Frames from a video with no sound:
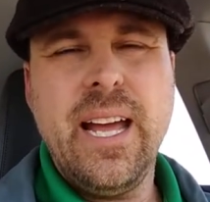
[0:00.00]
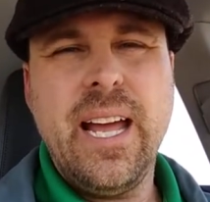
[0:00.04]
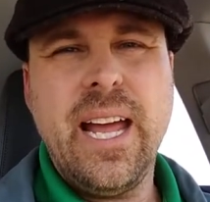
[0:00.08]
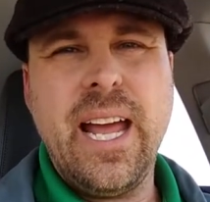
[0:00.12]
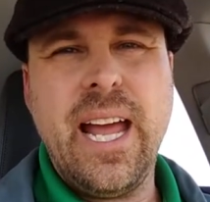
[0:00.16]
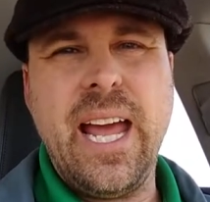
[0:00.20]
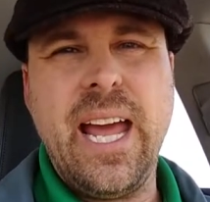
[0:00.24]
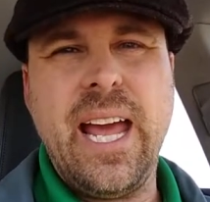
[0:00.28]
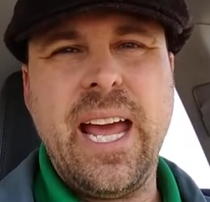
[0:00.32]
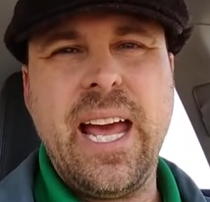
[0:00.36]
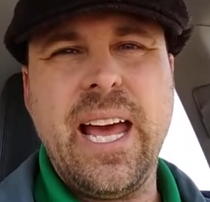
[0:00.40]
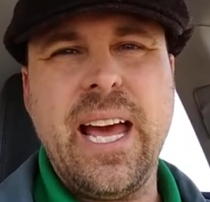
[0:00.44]

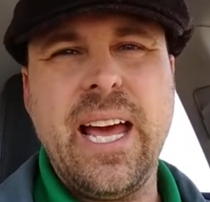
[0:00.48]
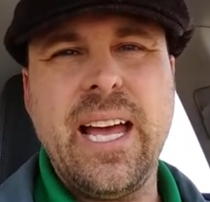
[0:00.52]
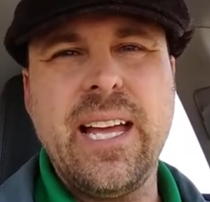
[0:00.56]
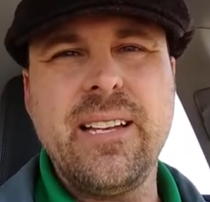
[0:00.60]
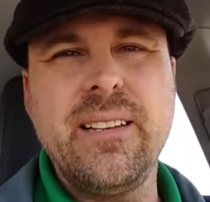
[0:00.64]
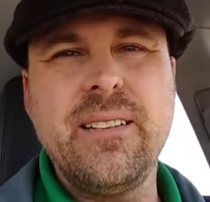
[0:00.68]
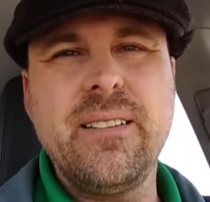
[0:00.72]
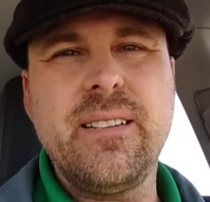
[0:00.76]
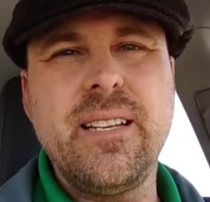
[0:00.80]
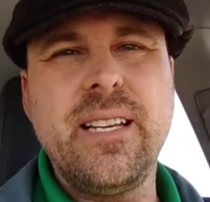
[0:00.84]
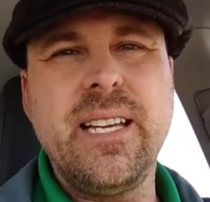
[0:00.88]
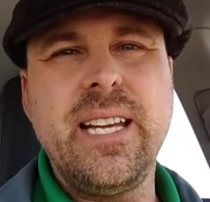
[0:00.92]

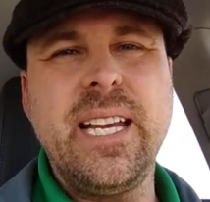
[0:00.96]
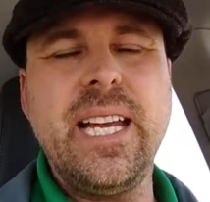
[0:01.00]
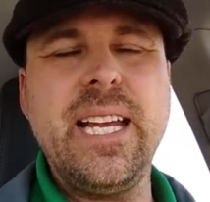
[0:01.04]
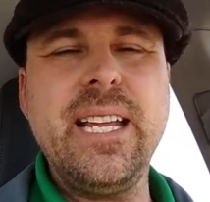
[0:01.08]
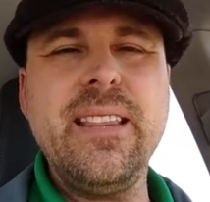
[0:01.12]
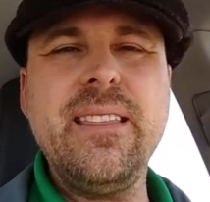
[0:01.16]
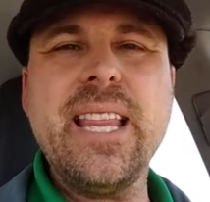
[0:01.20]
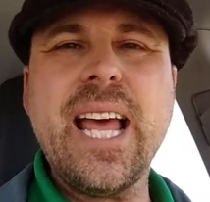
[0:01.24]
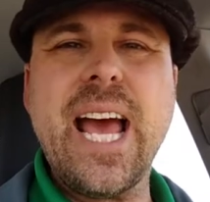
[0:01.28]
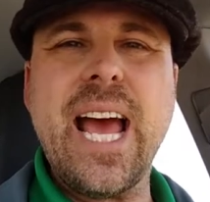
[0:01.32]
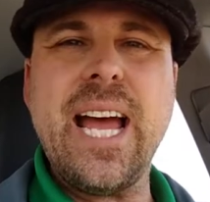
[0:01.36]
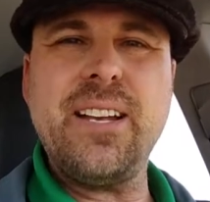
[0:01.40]
and
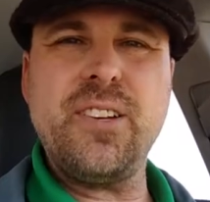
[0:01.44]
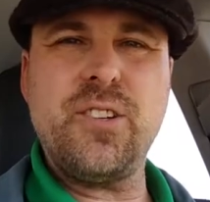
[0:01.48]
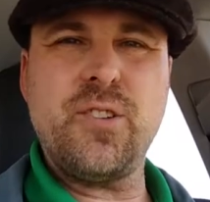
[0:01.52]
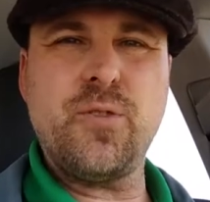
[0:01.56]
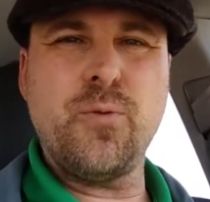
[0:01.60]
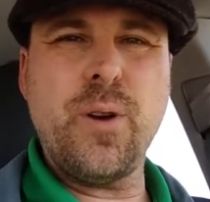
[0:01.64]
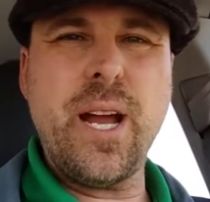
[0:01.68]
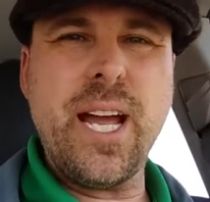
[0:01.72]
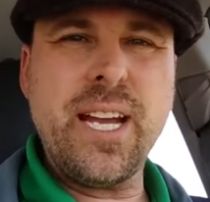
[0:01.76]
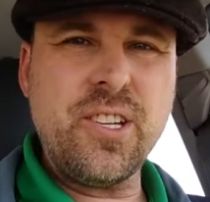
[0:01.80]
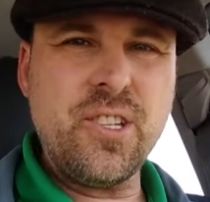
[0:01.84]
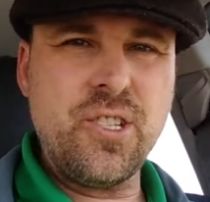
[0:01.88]
in that
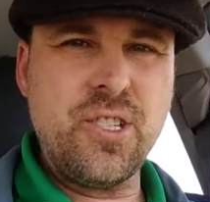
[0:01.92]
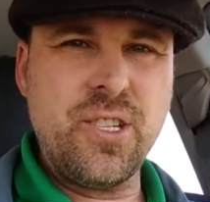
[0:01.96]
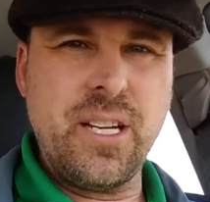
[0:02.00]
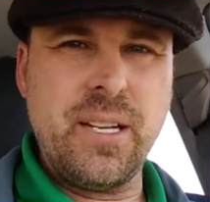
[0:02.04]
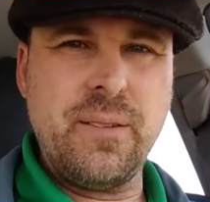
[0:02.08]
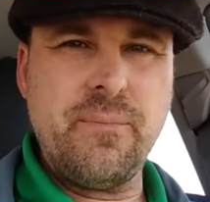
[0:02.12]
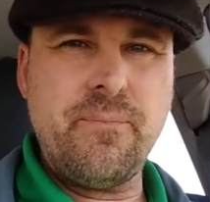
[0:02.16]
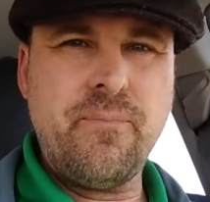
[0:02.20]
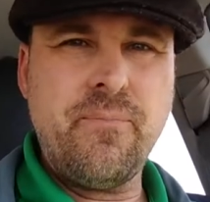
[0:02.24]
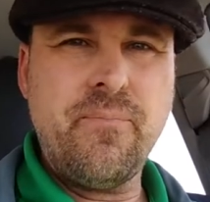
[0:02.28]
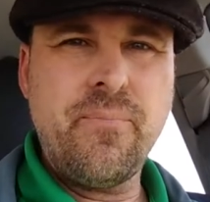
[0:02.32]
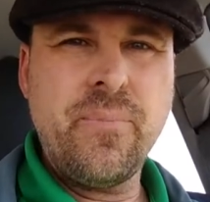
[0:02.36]

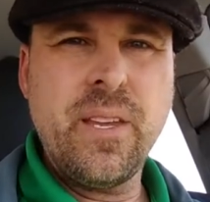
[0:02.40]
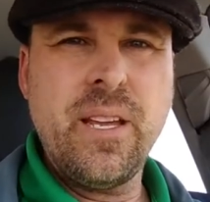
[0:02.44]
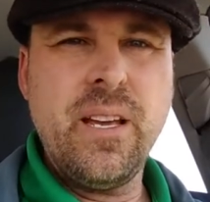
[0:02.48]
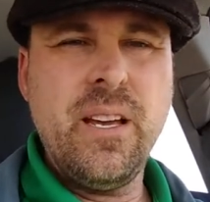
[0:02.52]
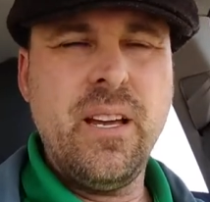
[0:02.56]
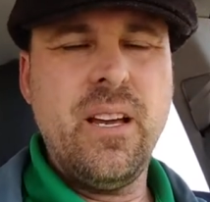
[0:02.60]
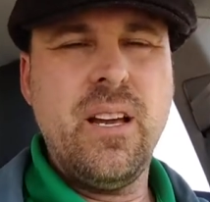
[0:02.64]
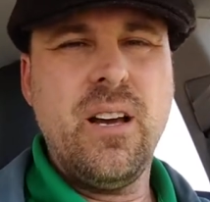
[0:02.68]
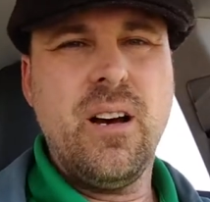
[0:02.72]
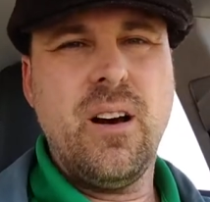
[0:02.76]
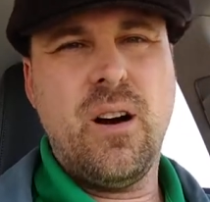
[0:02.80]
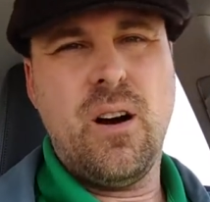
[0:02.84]
direction
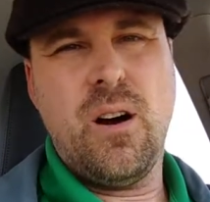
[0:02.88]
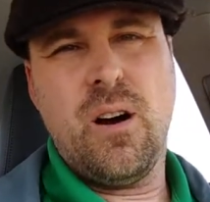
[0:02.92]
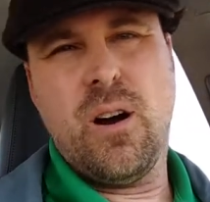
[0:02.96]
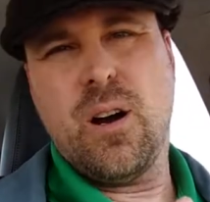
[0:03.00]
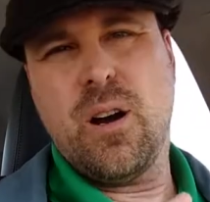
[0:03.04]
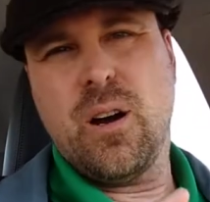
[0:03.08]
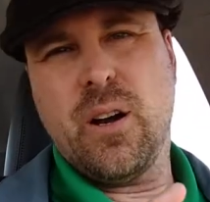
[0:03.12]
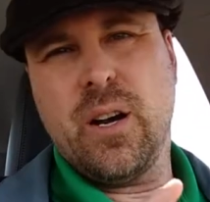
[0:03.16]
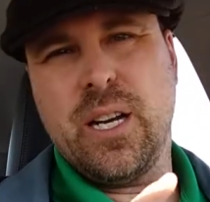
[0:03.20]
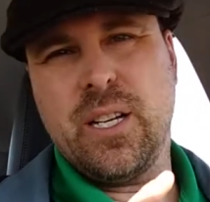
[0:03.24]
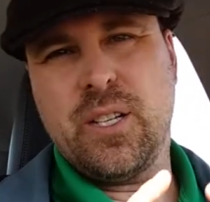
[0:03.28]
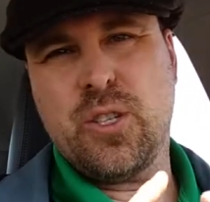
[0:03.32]

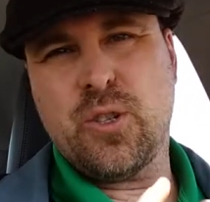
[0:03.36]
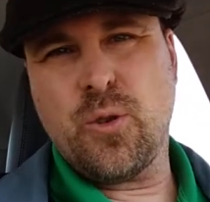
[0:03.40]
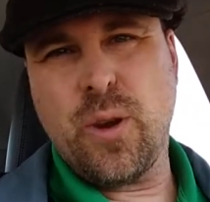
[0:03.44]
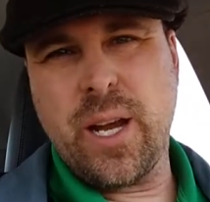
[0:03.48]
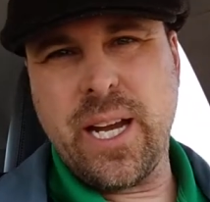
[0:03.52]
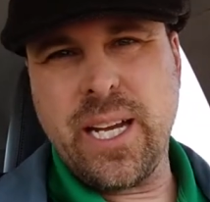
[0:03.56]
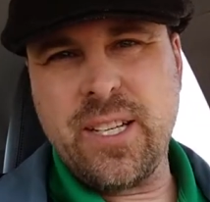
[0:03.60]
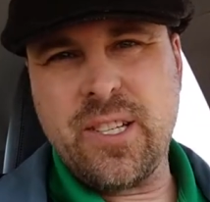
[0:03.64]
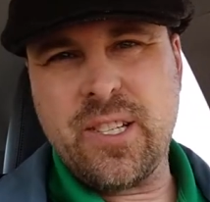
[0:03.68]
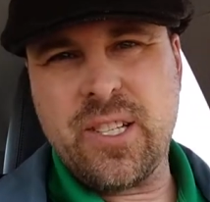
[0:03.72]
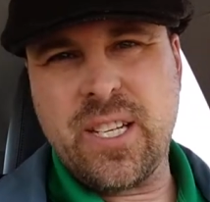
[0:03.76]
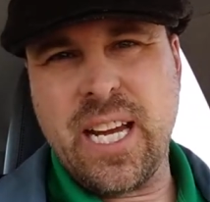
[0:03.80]
are a
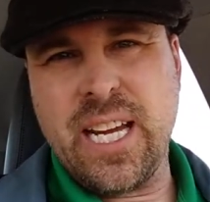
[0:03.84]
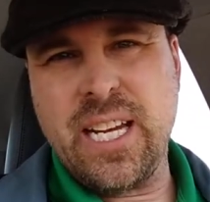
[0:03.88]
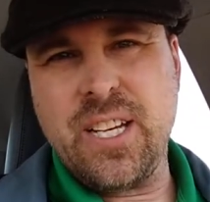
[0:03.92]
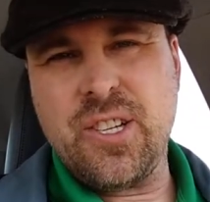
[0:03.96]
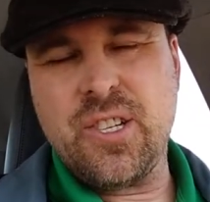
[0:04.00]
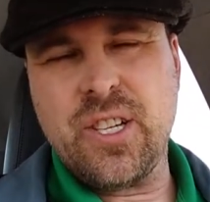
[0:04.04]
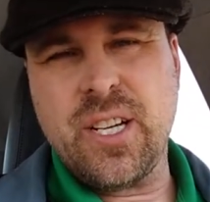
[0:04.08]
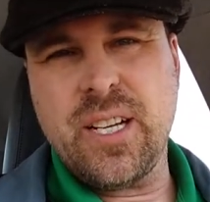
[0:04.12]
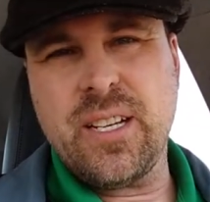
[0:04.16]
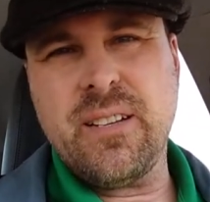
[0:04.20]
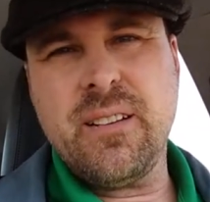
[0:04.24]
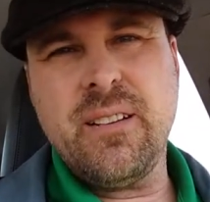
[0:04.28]
train
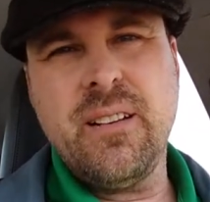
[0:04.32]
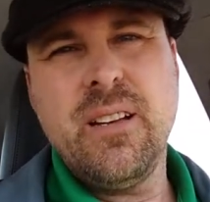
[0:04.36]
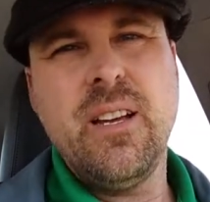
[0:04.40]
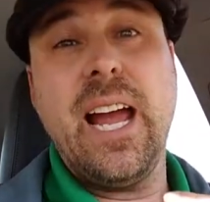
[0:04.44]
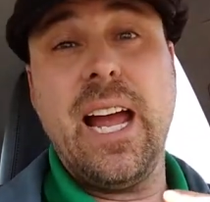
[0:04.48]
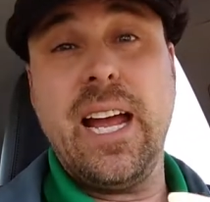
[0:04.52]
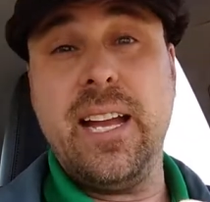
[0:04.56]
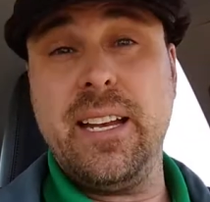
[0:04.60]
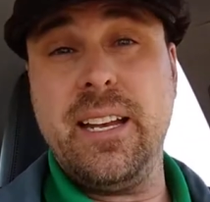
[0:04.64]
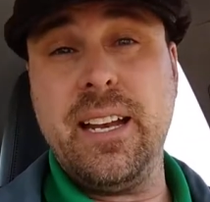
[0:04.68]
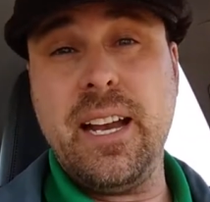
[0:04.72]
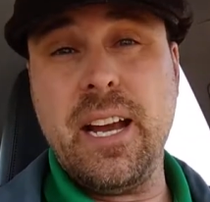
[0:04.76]
station
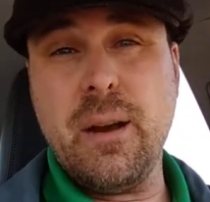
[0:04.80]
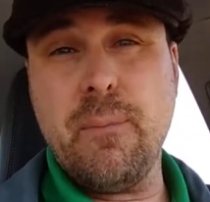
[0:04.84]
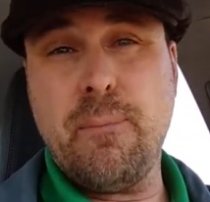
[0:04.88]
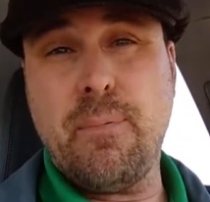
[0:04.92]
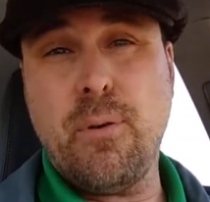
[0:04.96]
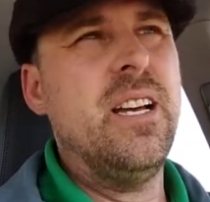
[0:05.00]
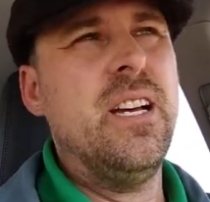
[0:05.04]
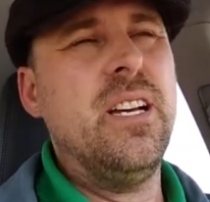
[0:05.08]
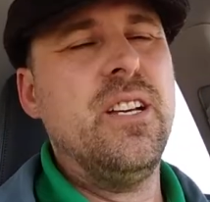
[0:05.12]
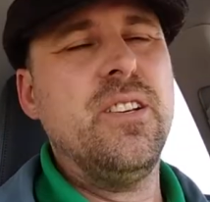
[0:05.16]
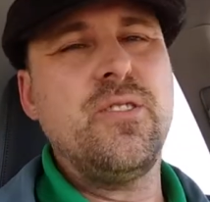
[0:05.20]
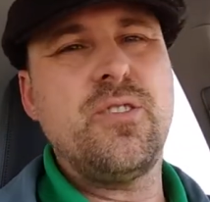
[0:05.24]
and an
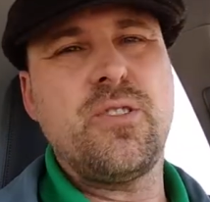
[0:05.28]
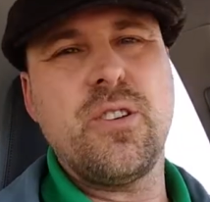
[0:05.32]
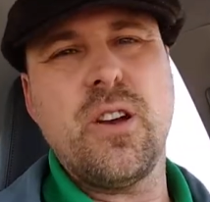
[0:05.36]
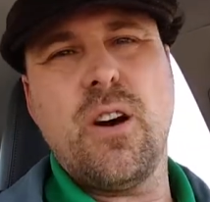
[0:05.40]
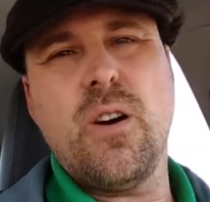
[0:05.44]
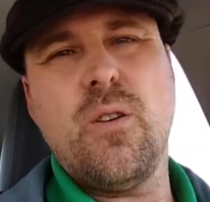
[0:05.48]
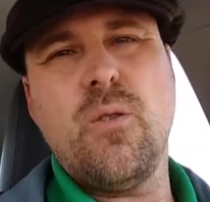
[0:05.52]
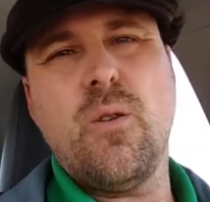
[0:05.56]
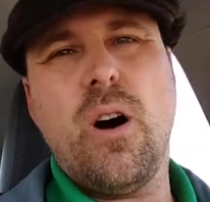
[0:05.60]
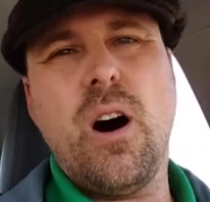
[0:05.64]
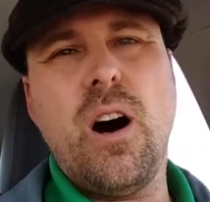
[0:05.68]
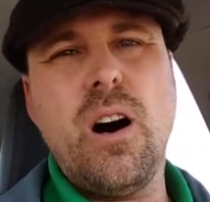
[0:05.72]
airport.
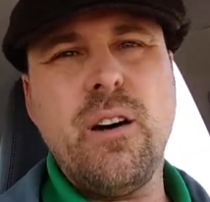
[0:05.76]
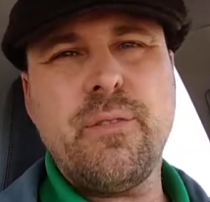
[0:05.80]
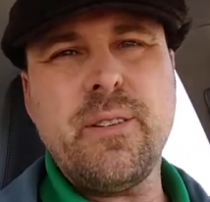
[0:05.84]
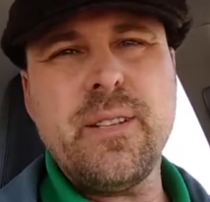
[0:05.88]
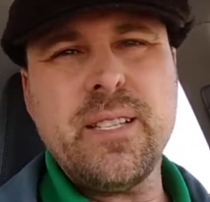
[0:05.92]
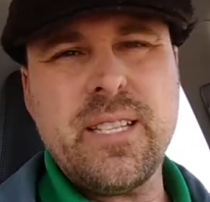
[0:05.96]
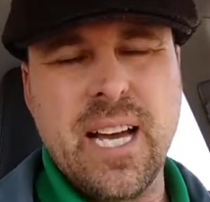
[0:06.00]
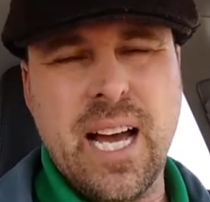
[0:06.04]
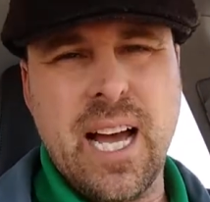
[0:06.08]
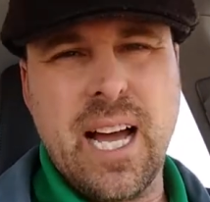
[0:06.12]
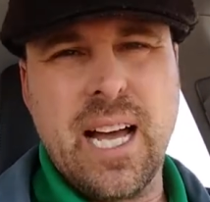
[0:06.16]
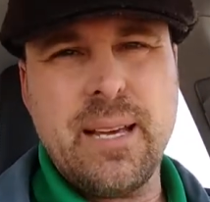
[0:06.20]
So
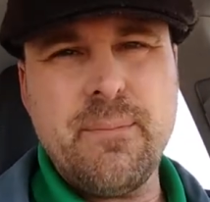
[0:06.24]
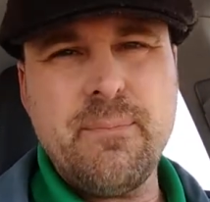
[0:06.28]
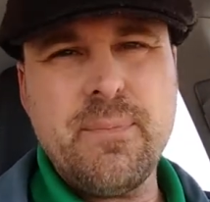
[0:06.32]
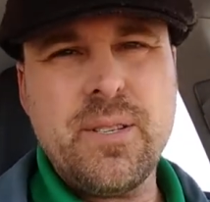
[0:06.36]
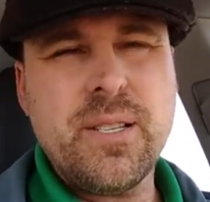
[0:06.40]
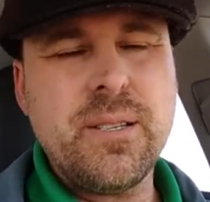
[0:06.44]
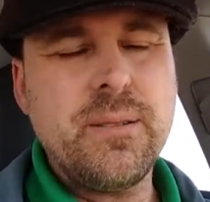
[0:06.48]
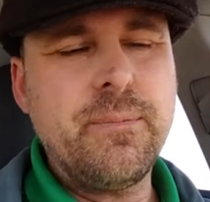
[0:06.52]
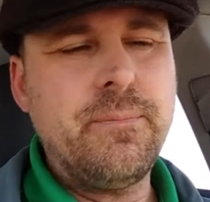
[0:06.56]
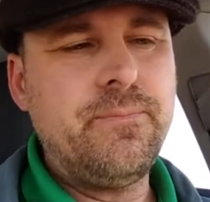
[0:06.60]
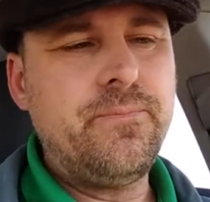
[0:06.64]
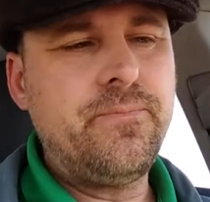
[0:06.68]

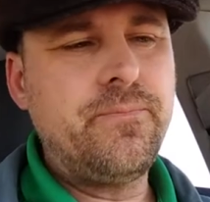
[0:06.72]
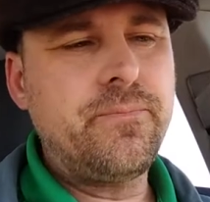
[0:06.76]
oftentimes,